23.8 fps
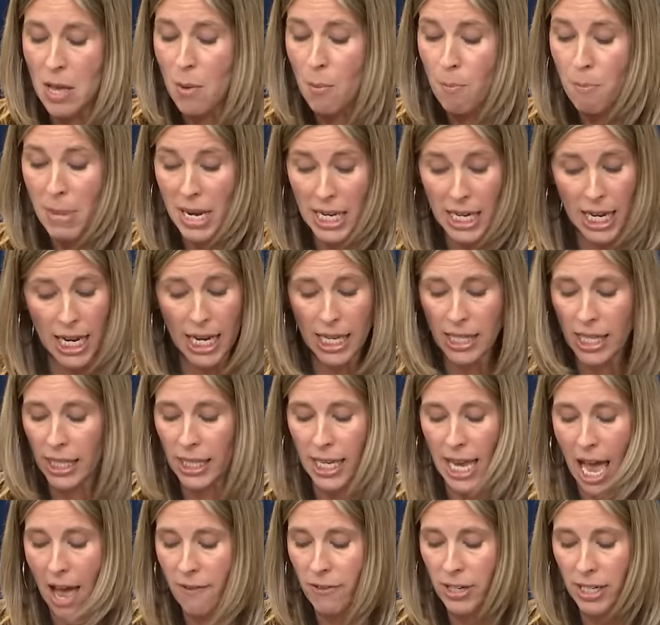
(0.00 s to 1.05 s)
meaning that
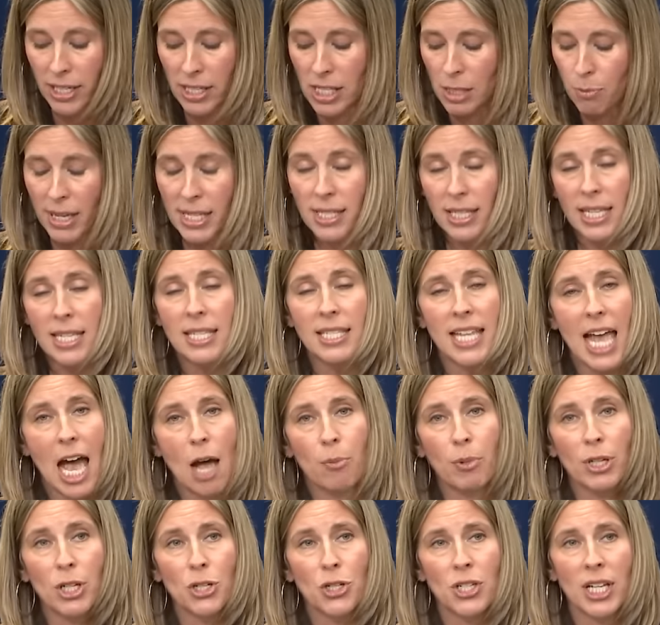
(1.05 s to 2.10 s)
the evidence must
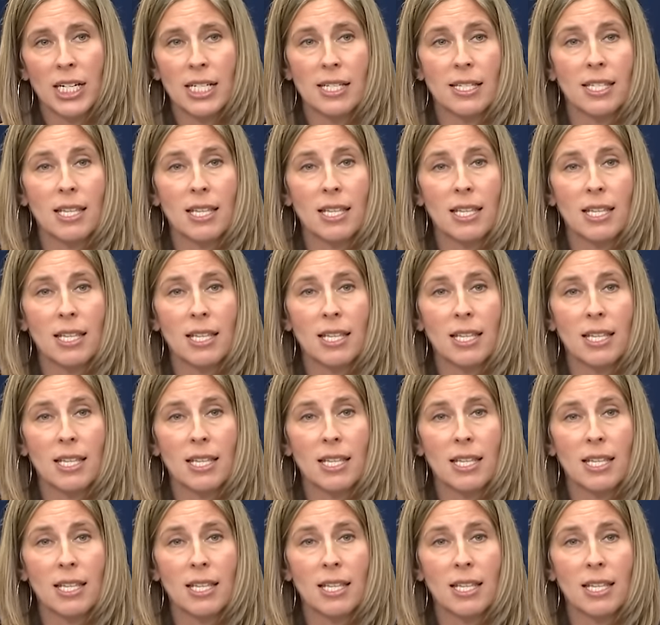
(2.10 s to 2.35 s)
establish that